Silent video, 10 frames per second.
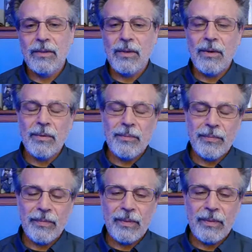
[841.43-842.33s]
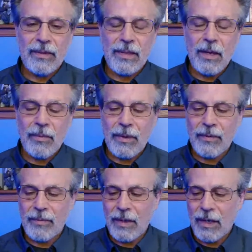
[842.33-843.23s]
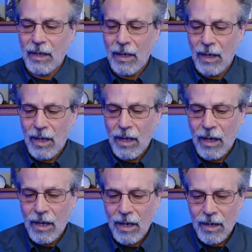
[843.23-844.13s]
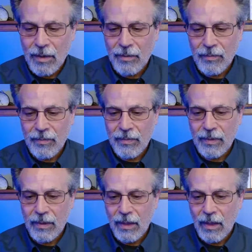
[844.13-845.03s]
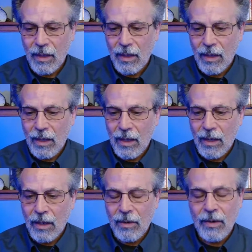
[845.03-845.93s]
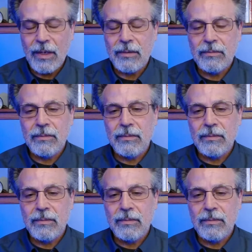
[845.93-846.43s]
So stay away from that. Um, all right.